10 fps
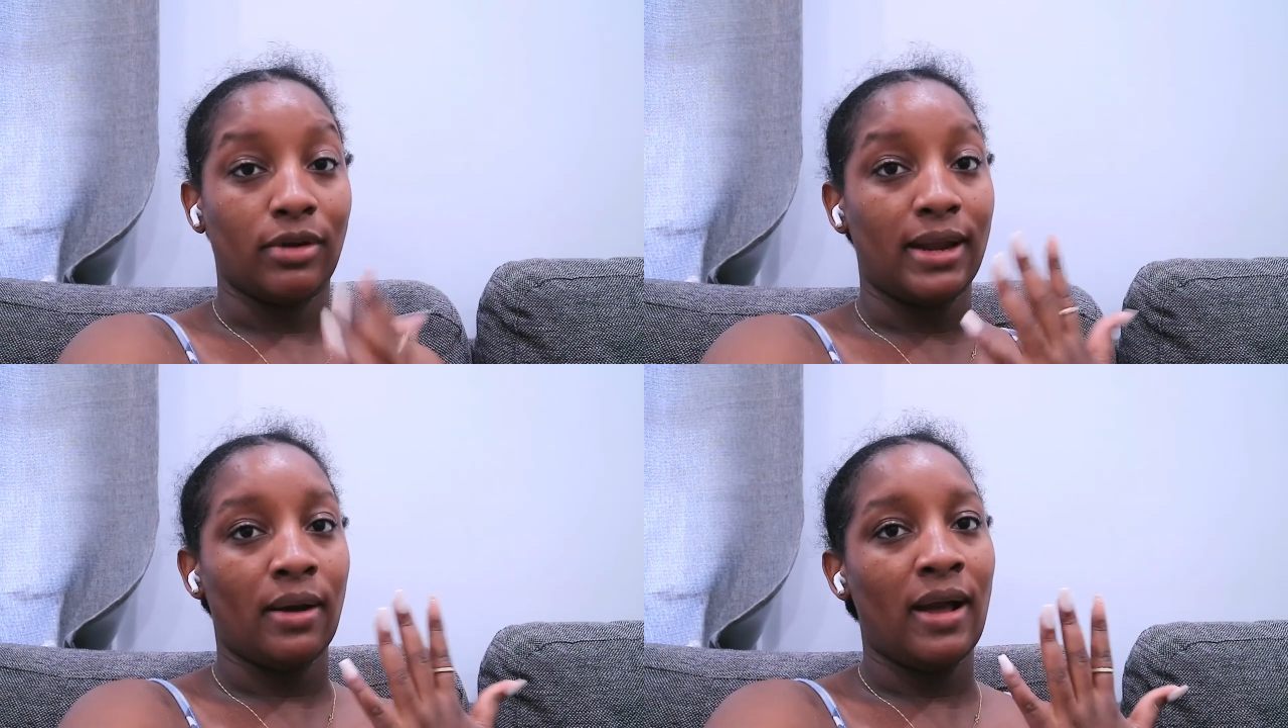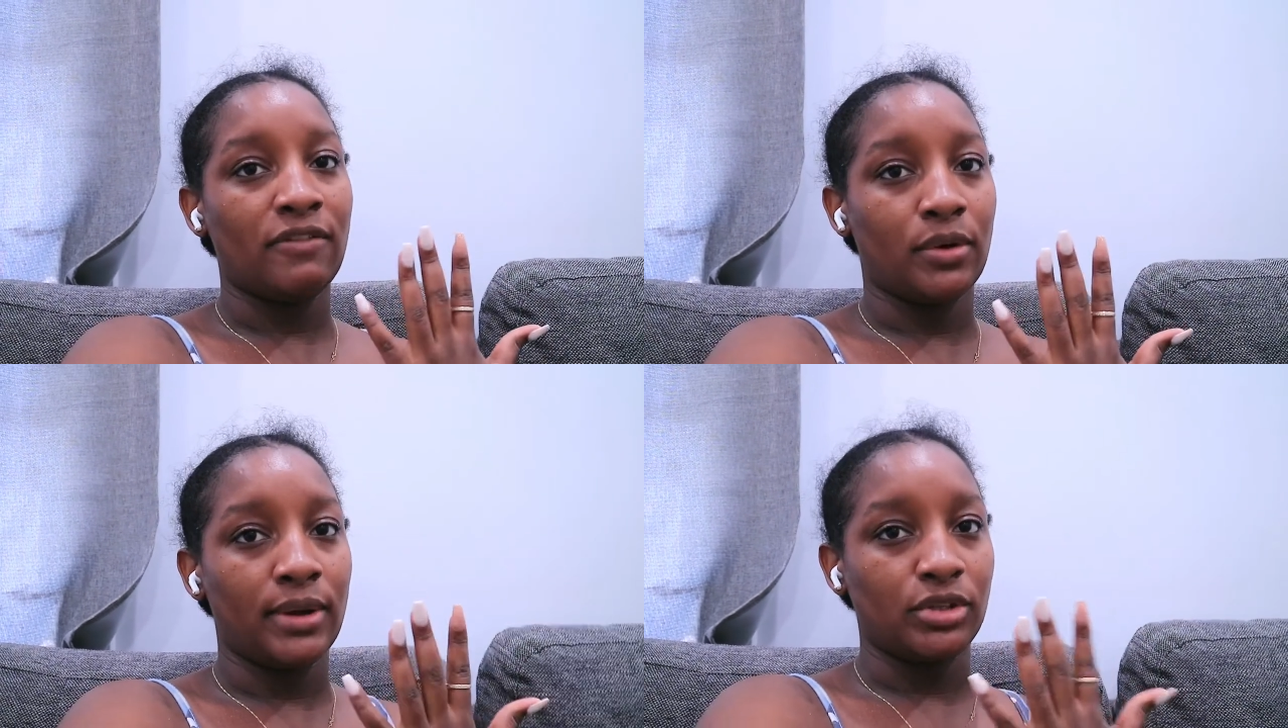Right now I
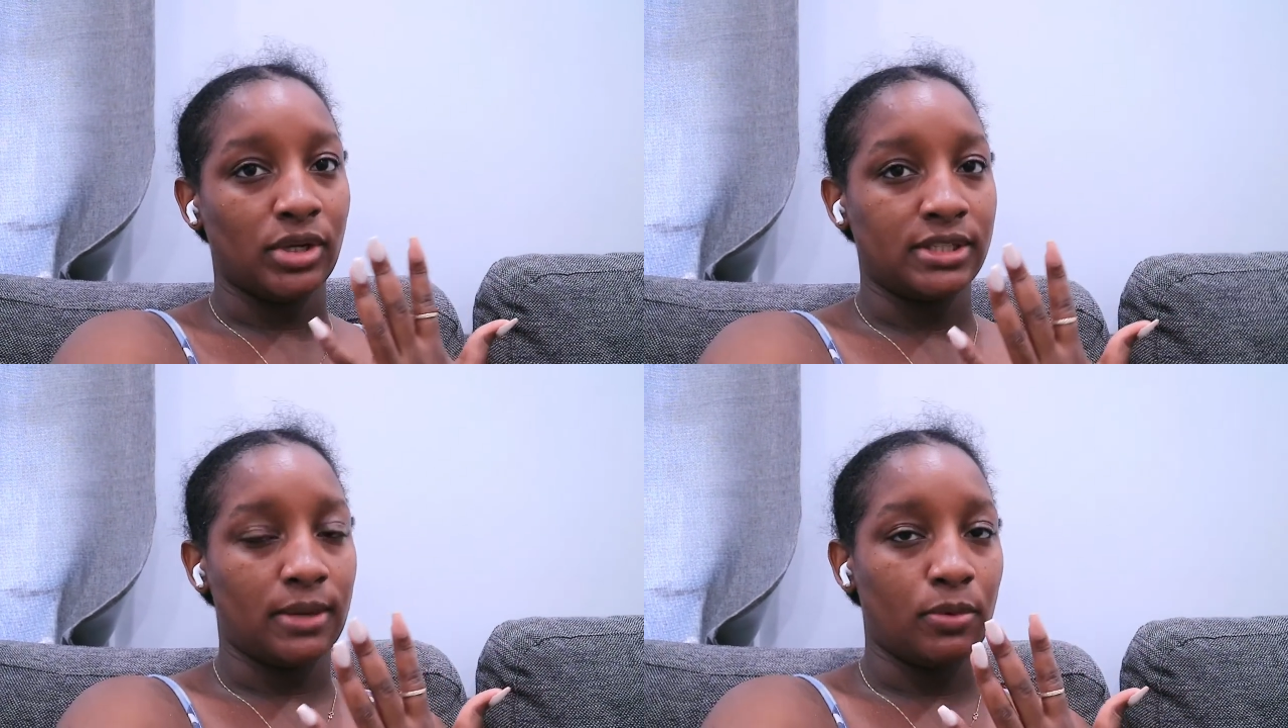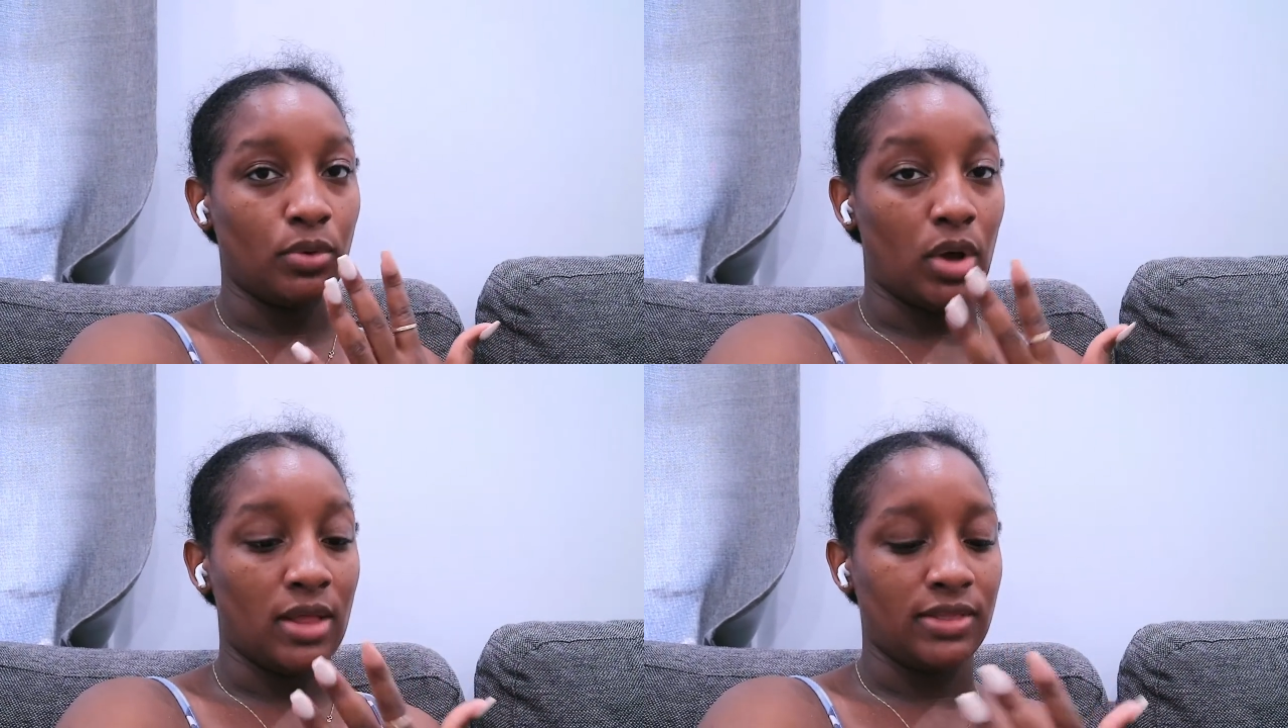have a quick dry top
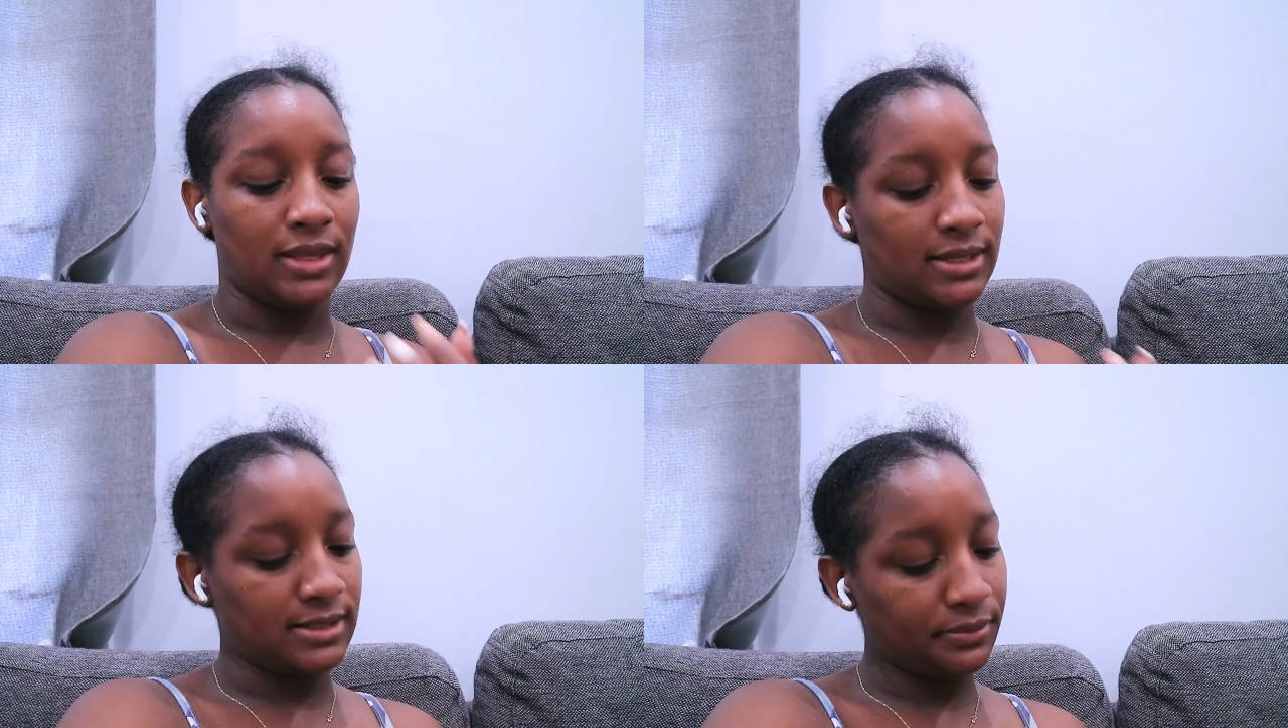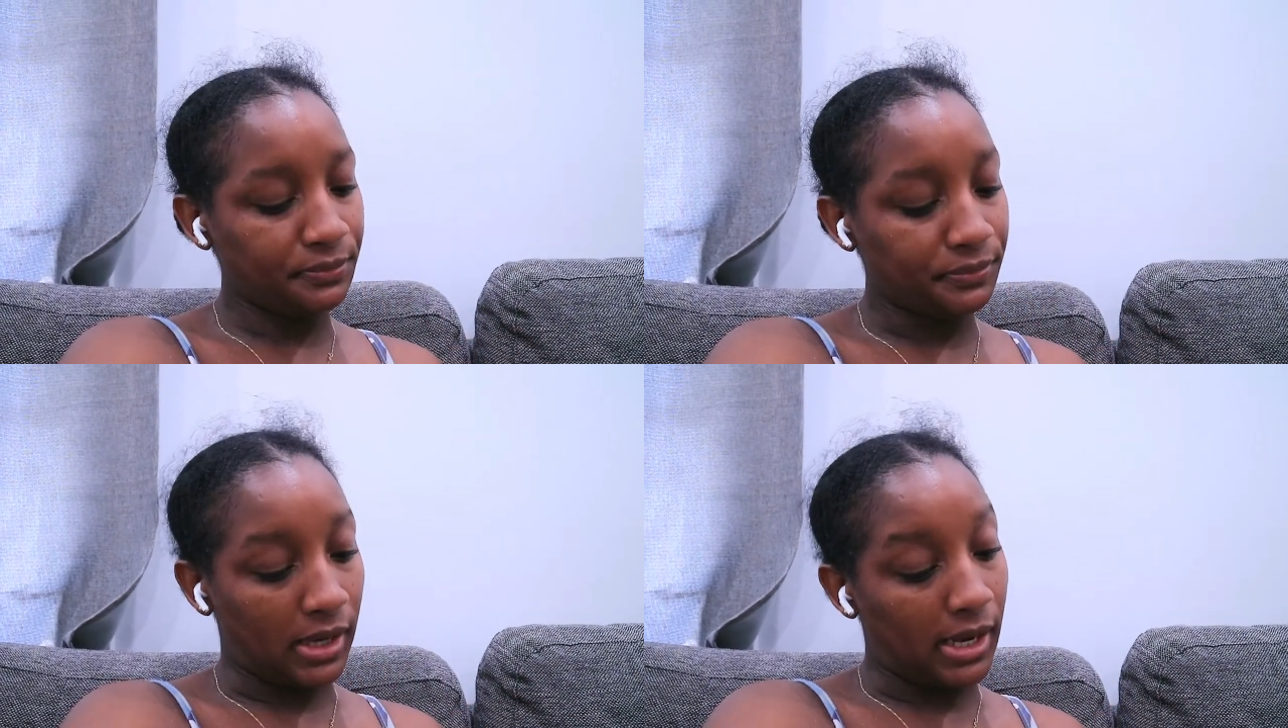coat on these
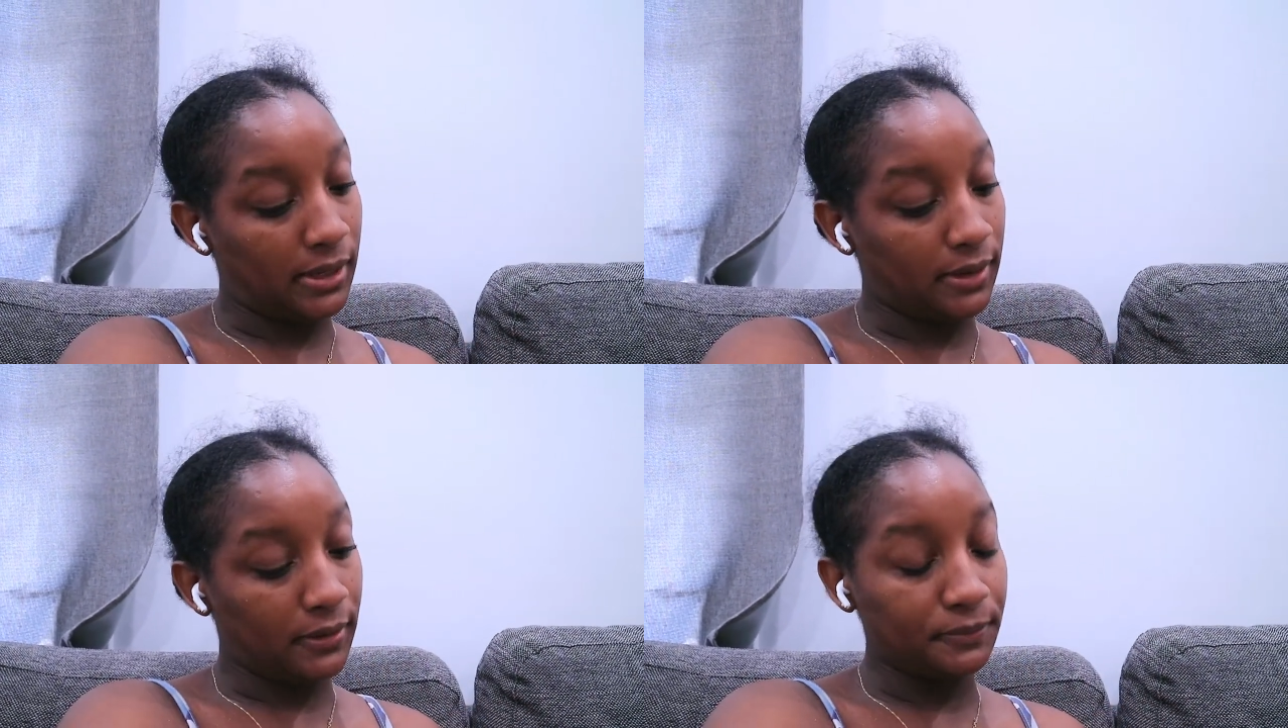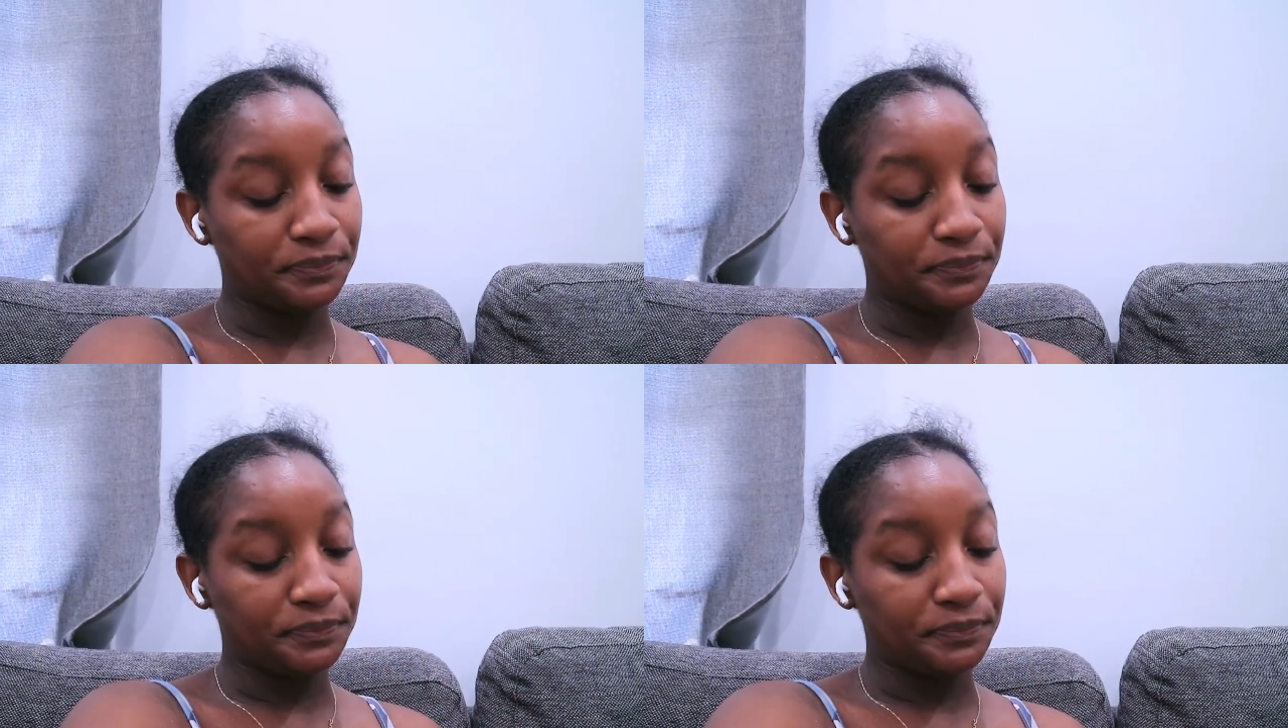and